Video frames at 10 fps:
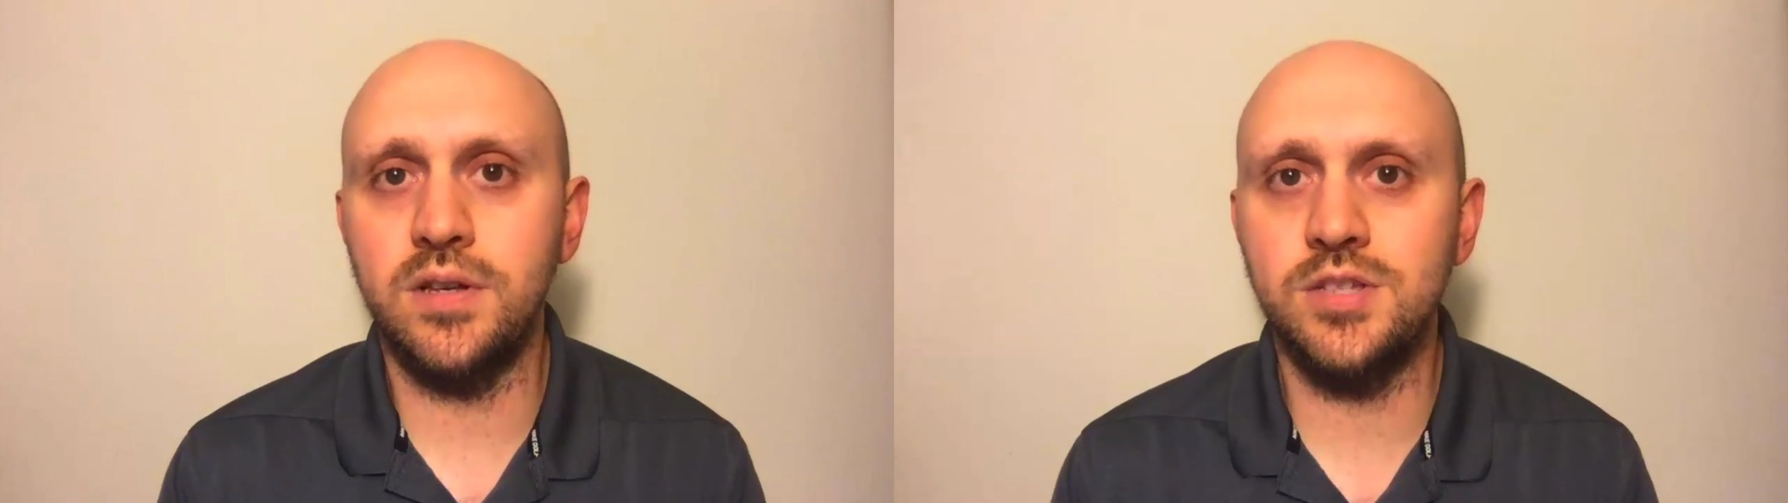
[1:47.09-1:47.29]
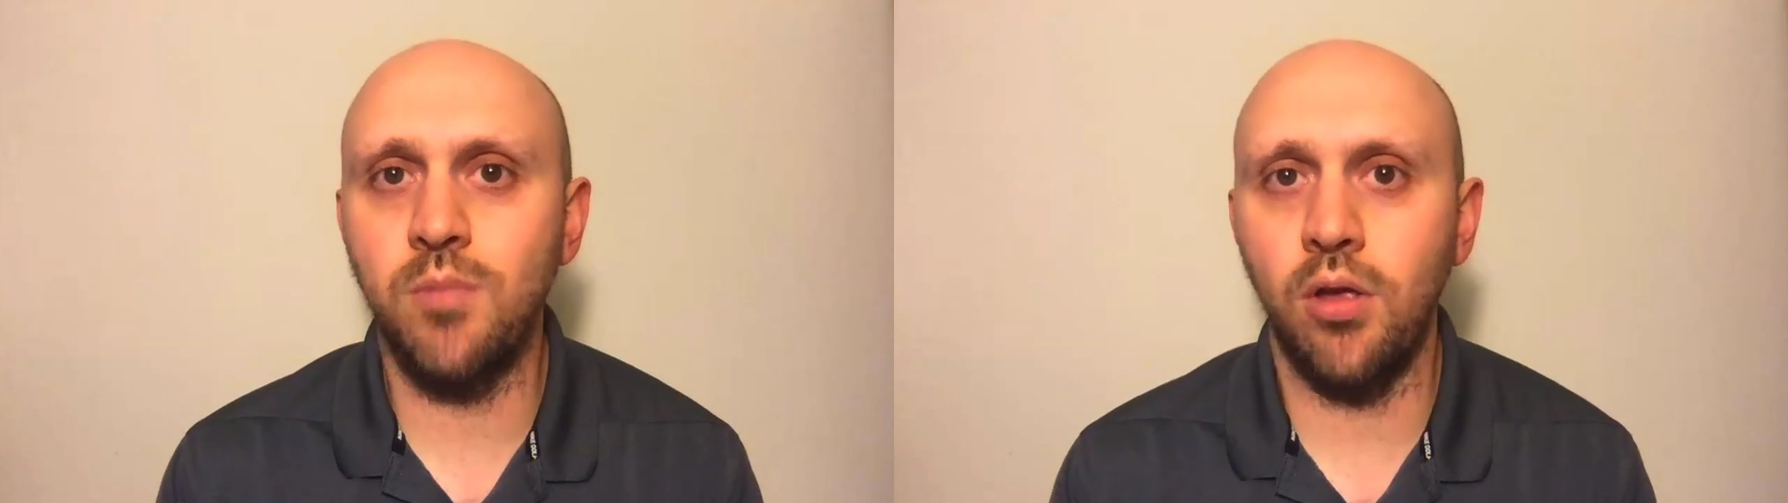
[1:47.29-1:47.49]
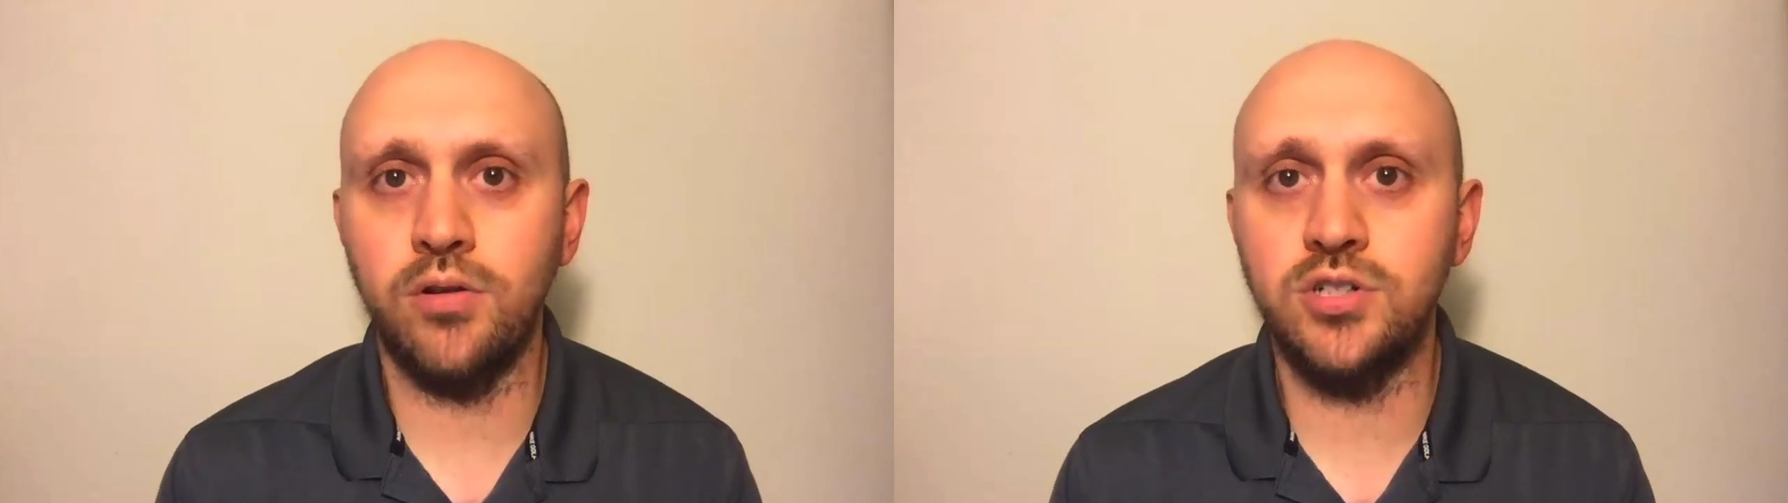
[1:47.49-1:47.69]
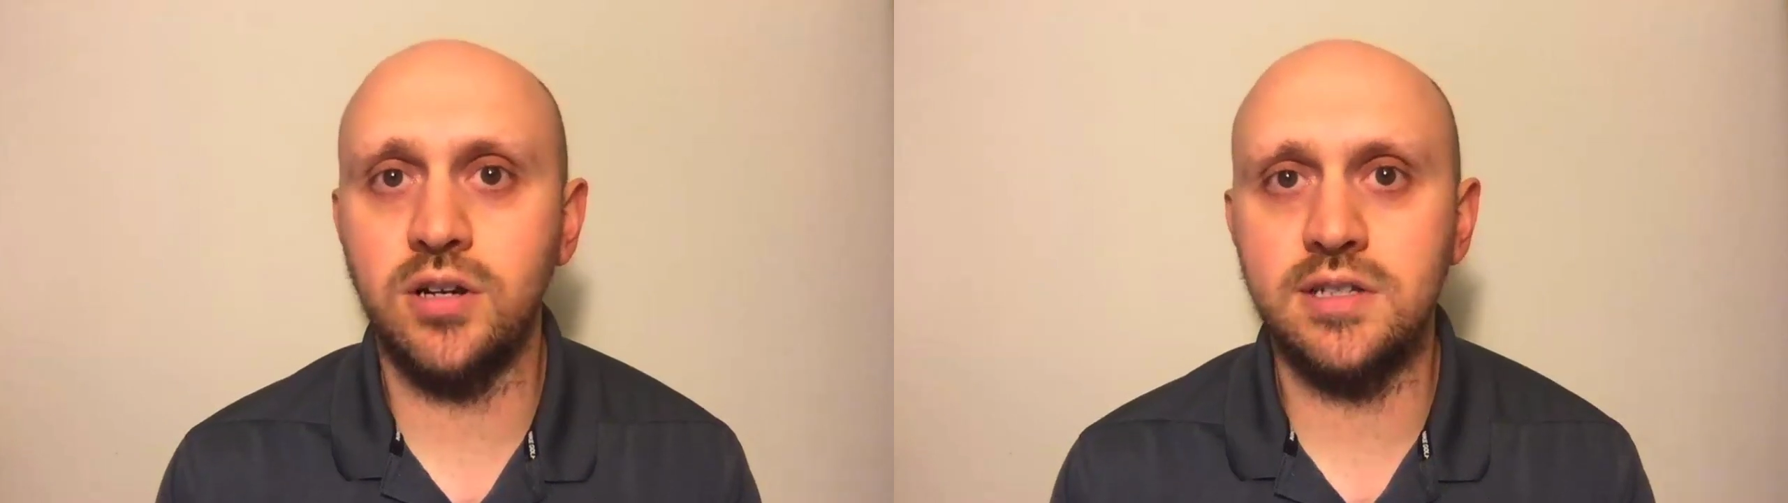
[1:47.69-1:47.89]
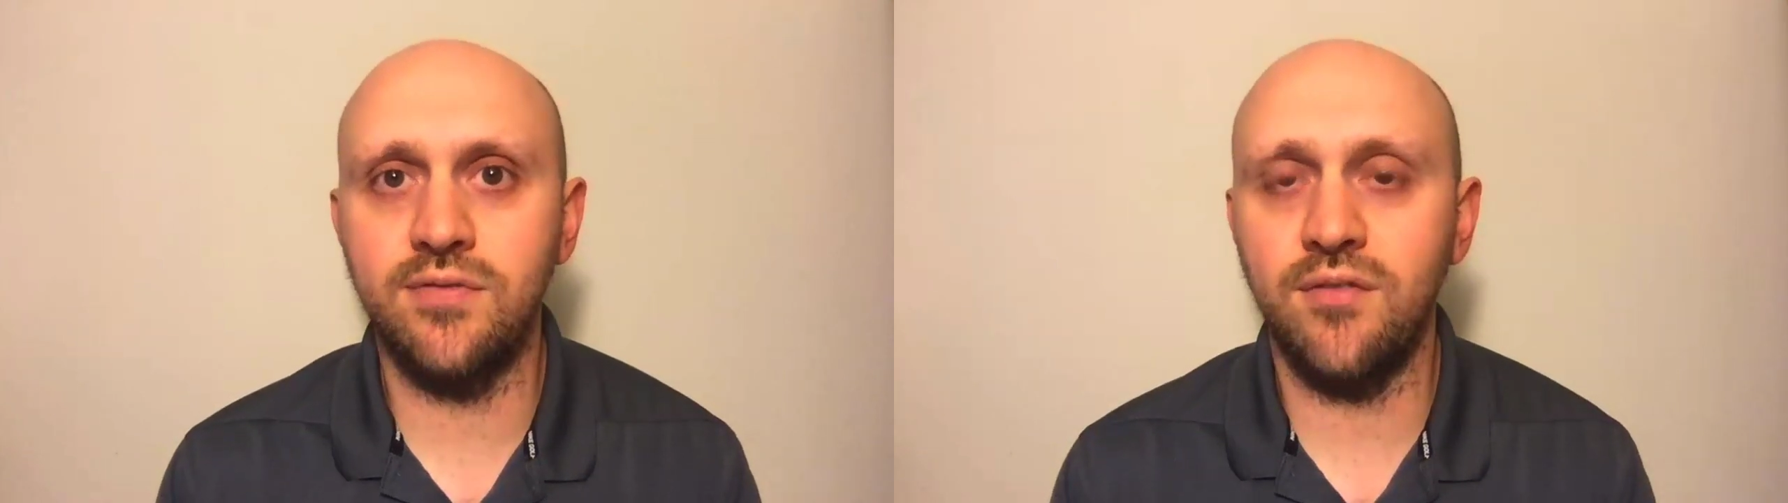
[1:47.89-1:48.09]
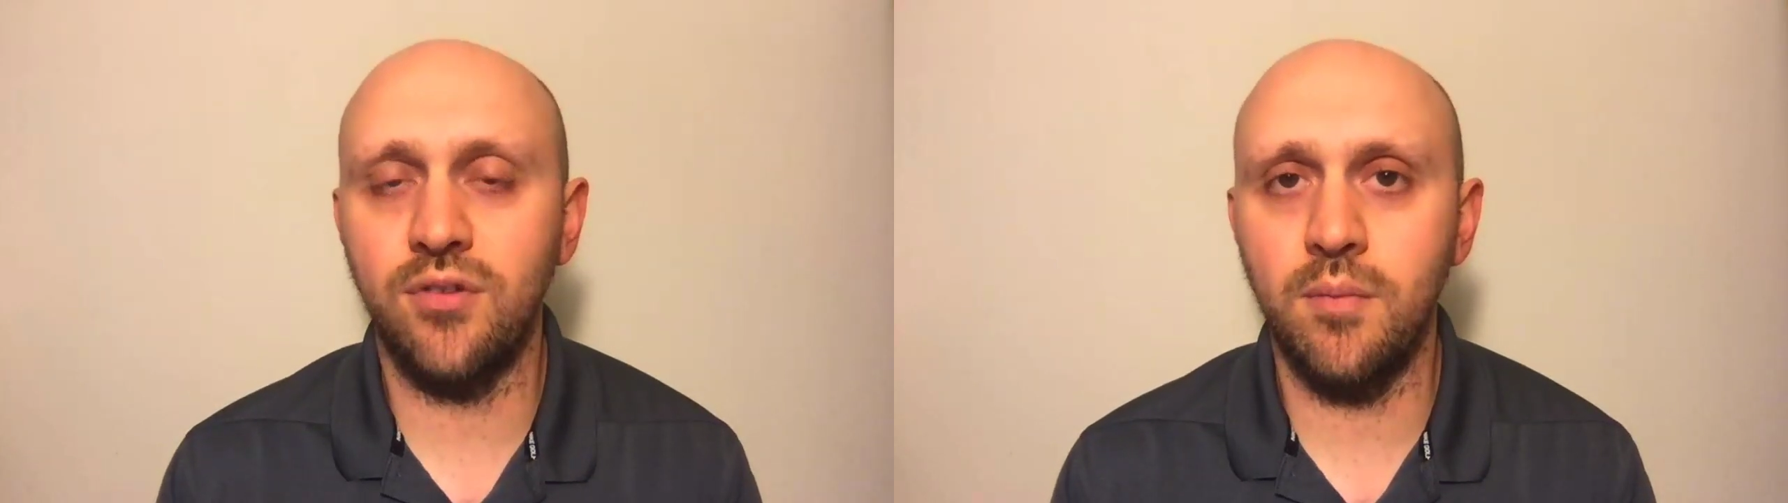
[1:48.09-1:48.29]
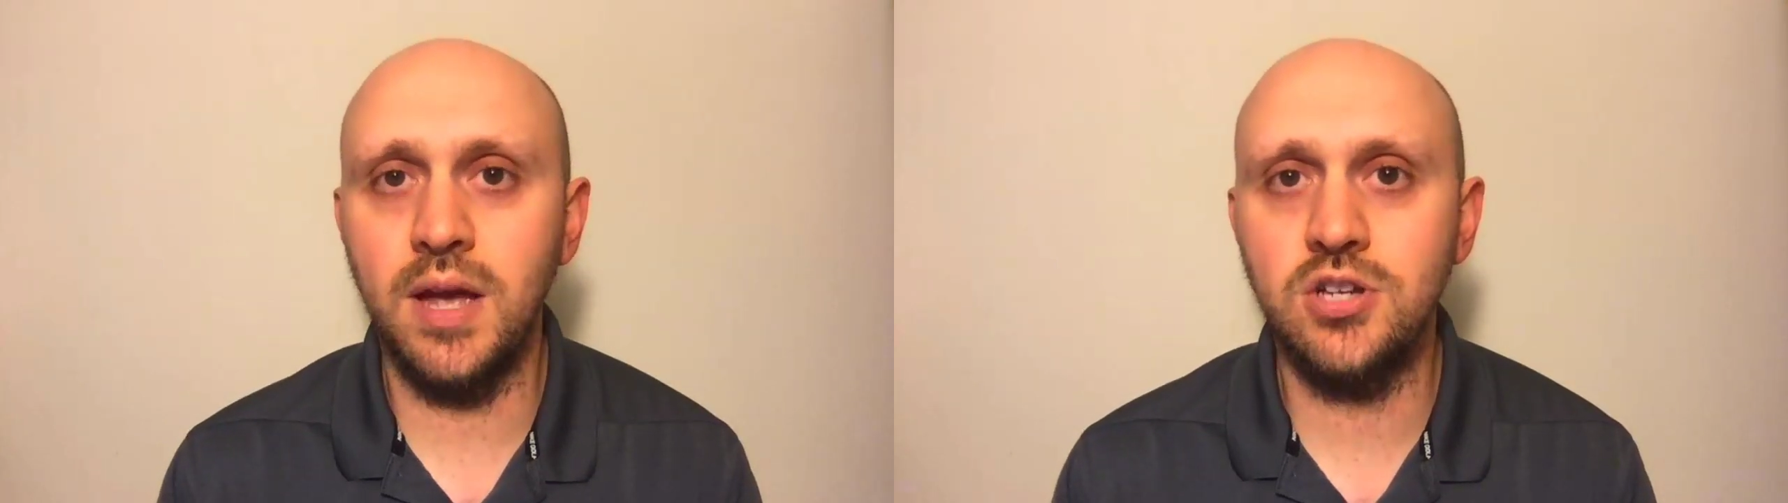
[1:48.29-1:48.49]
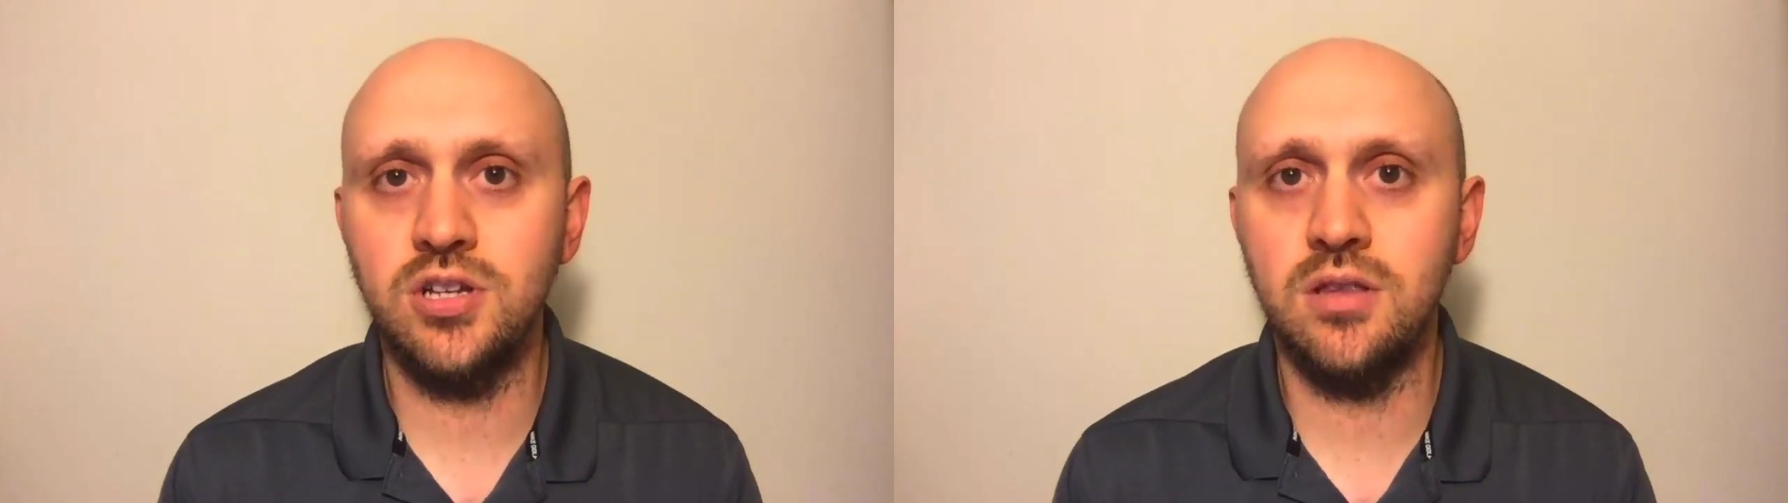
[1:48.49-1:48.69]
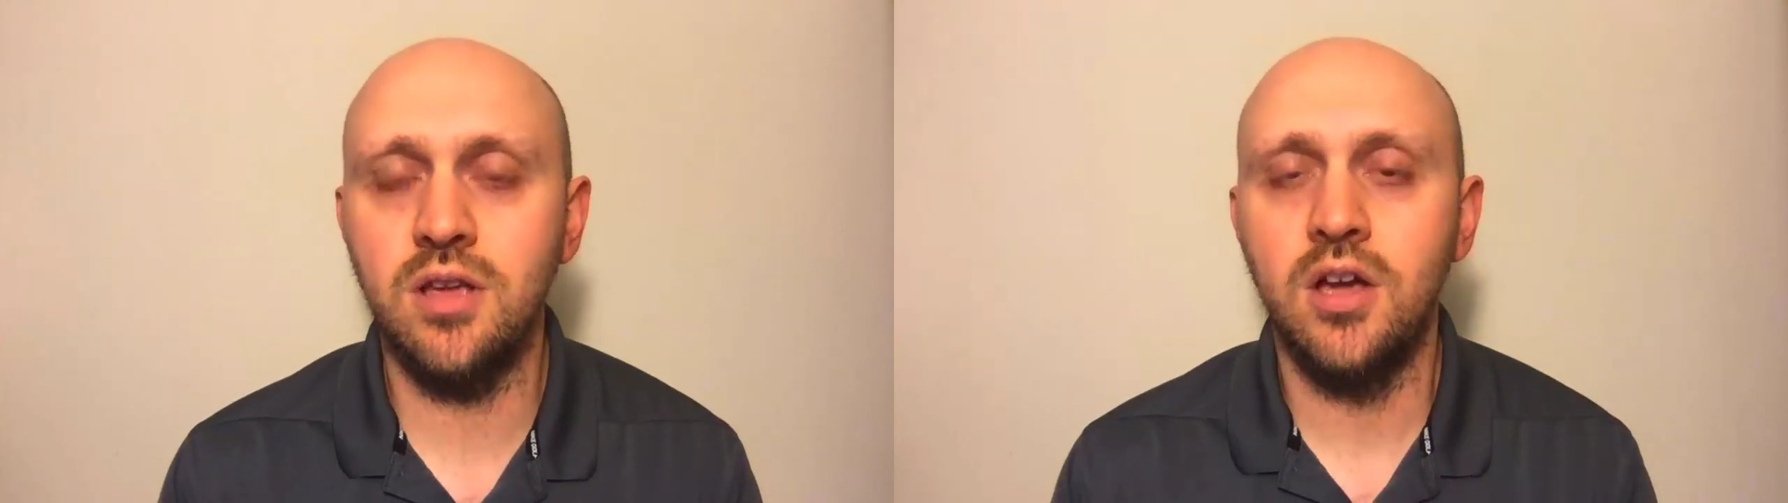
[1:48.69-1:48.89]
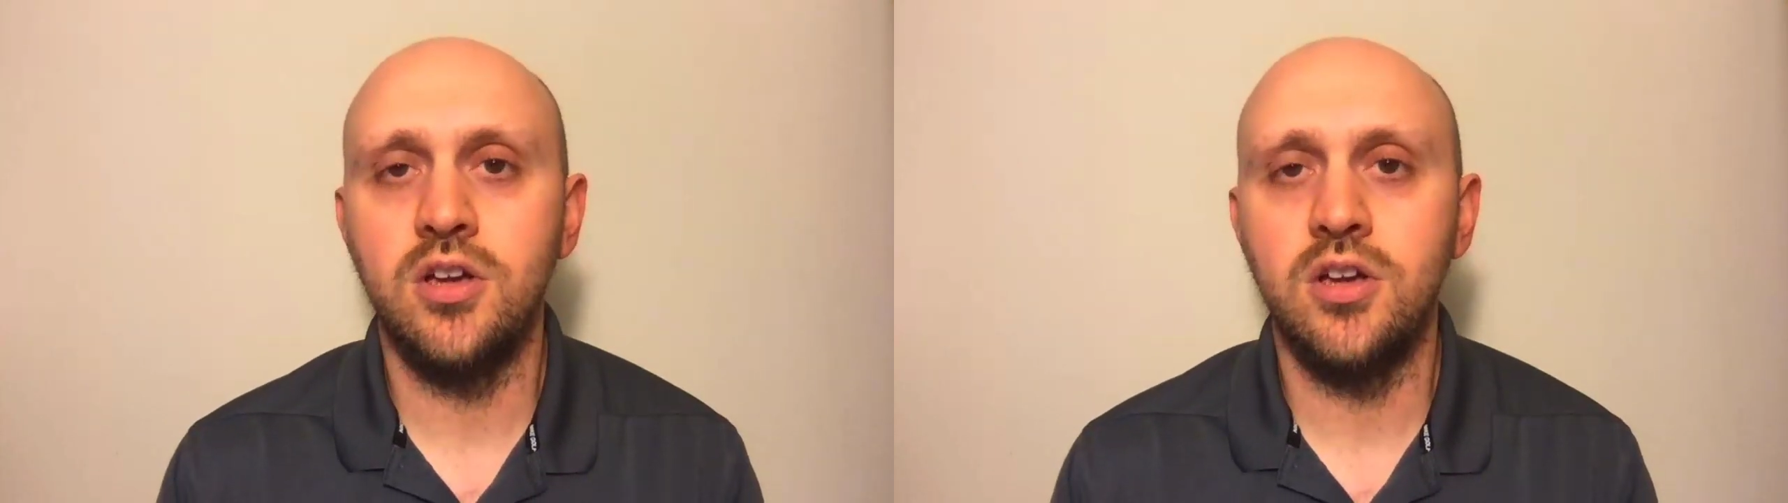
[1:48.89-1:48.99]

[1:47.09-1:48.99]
smaller chunks of information